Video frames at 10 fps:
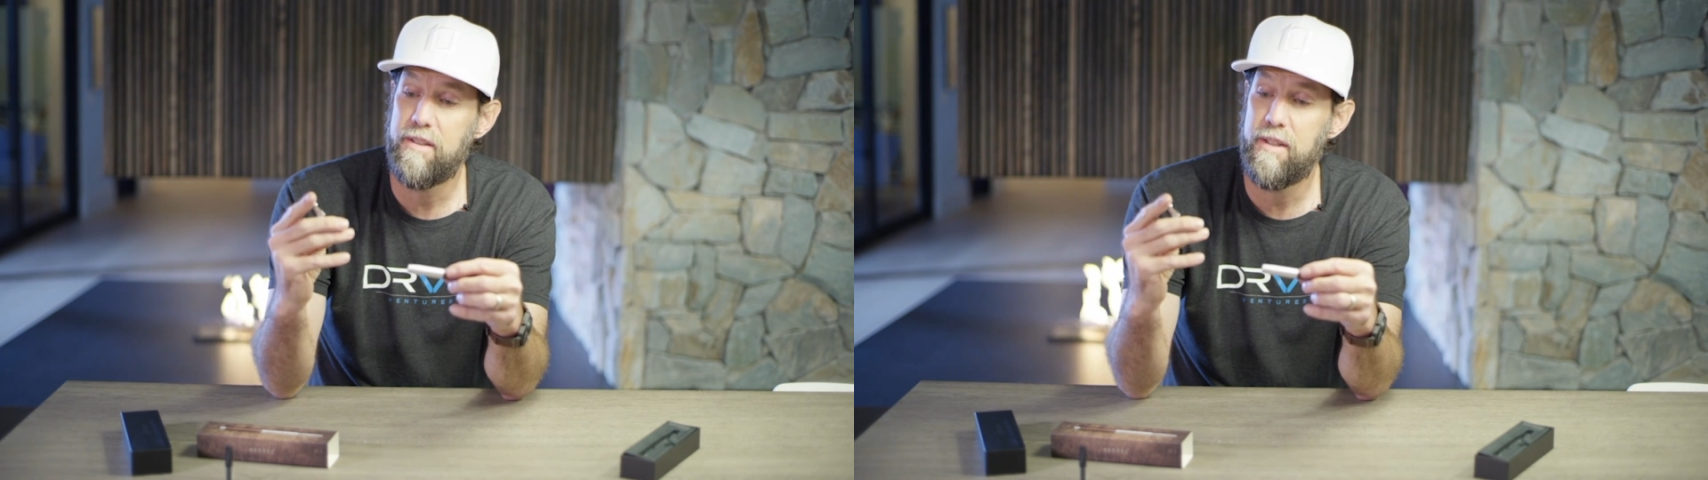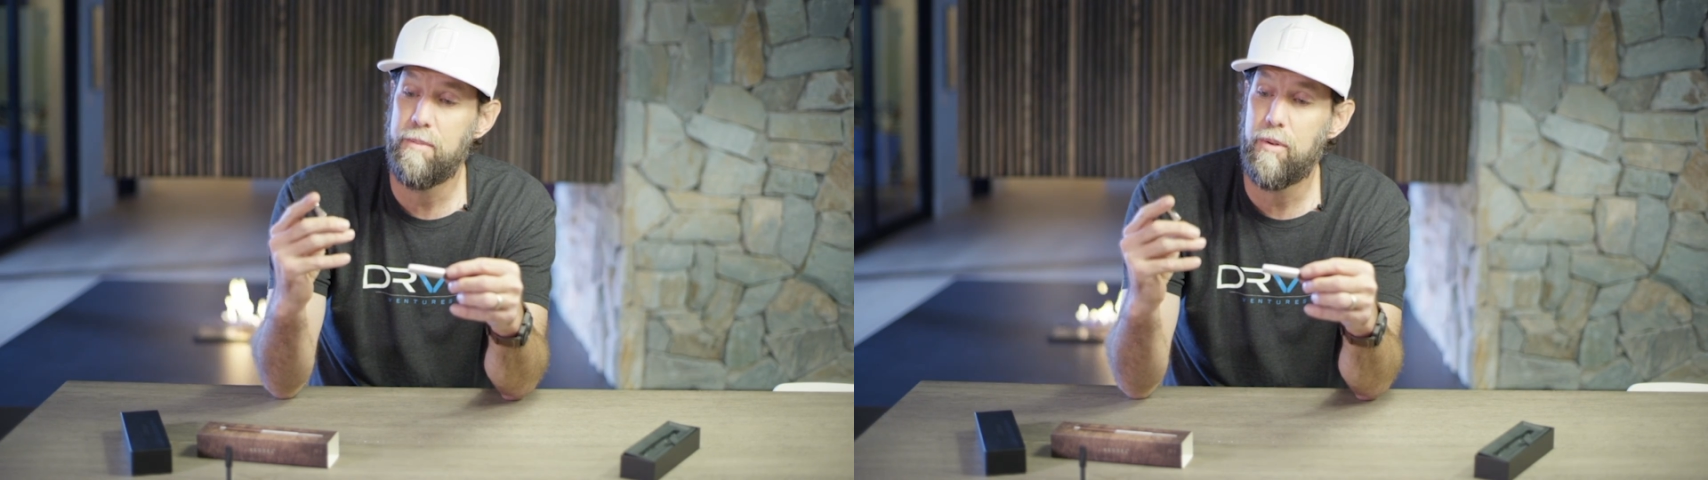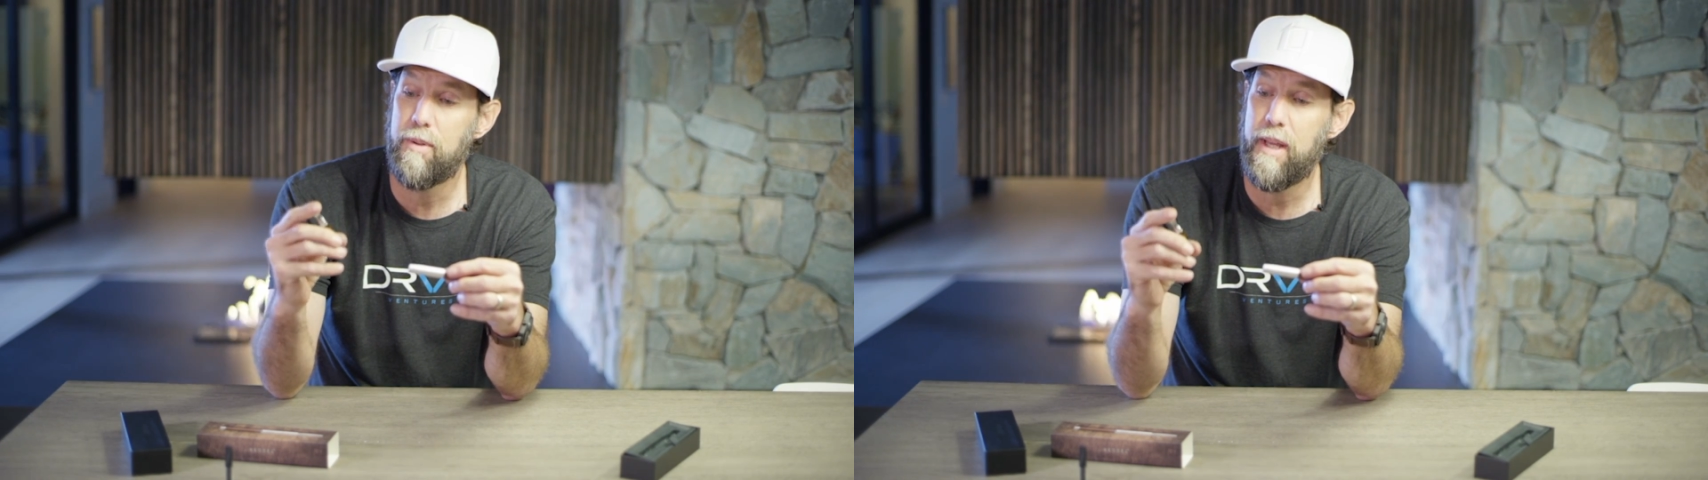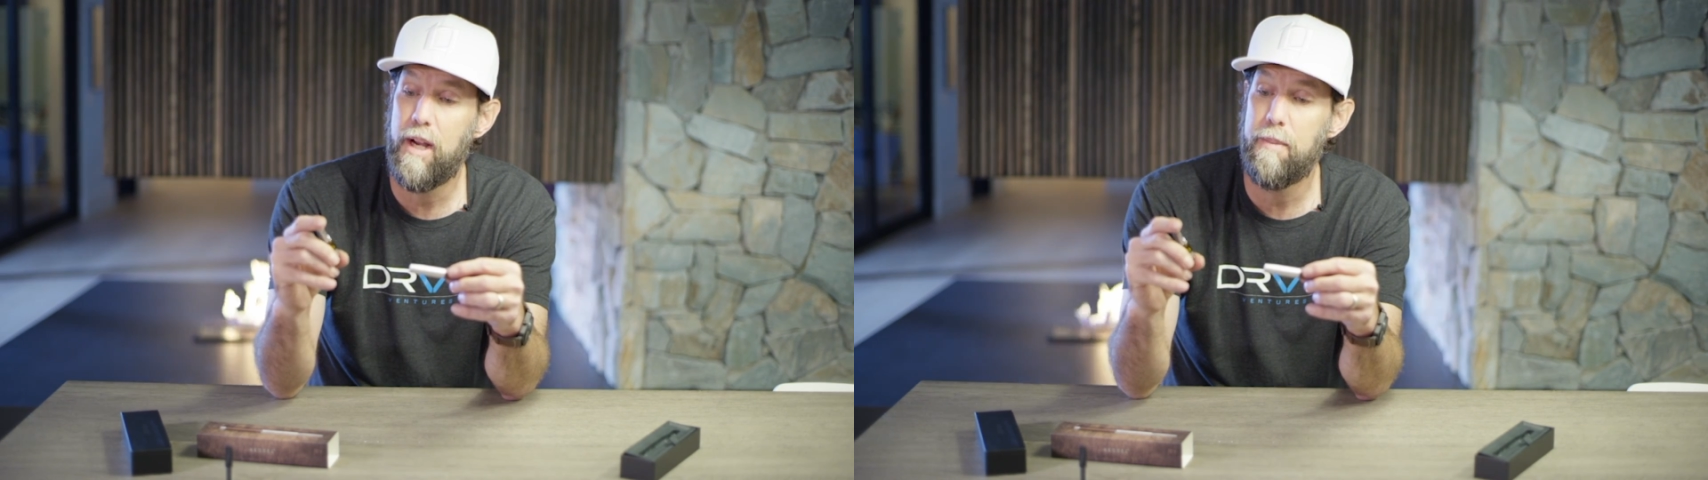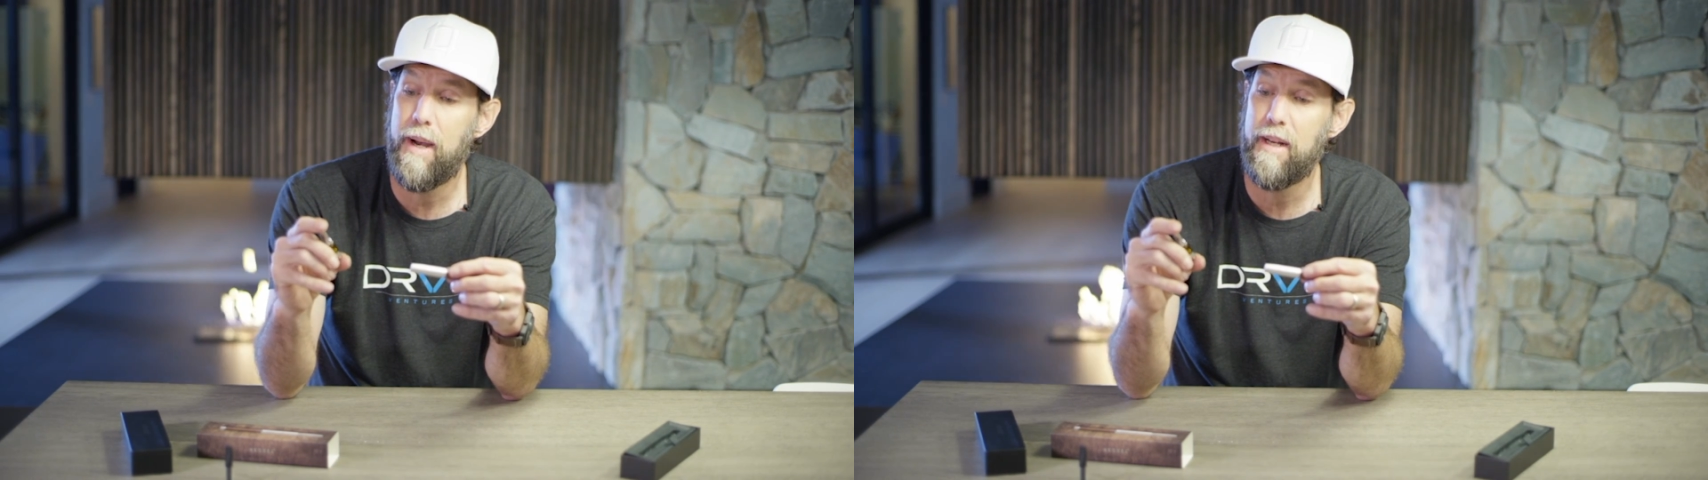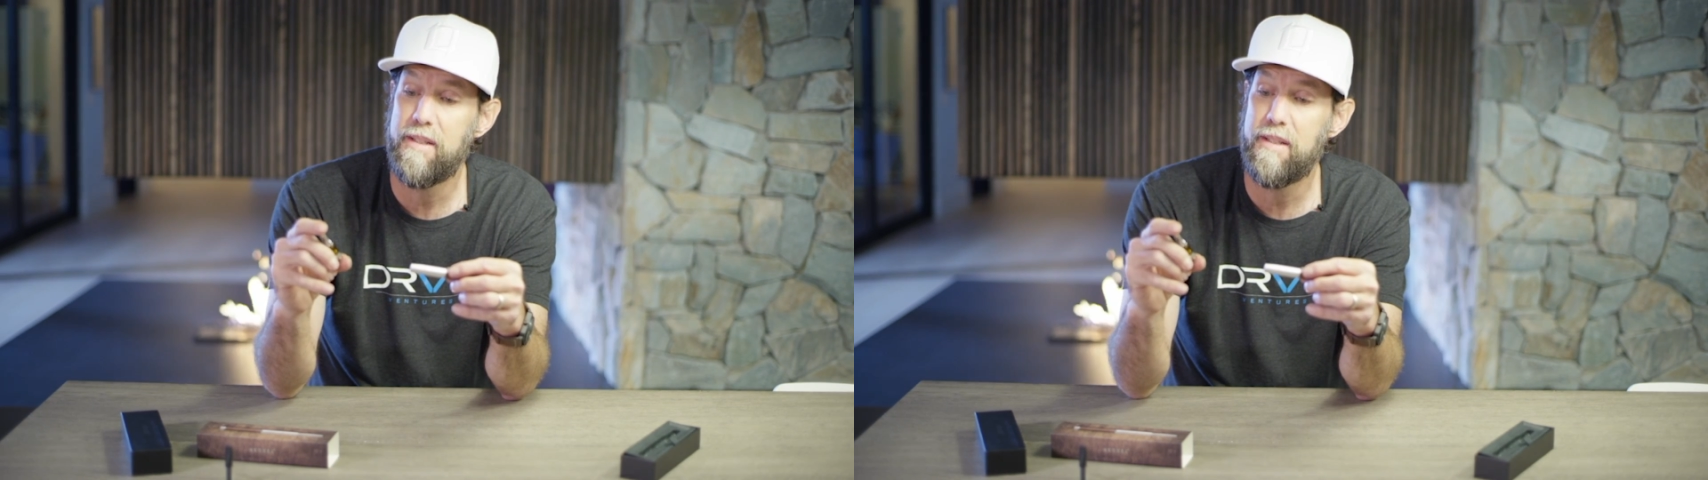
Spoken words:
simple Care by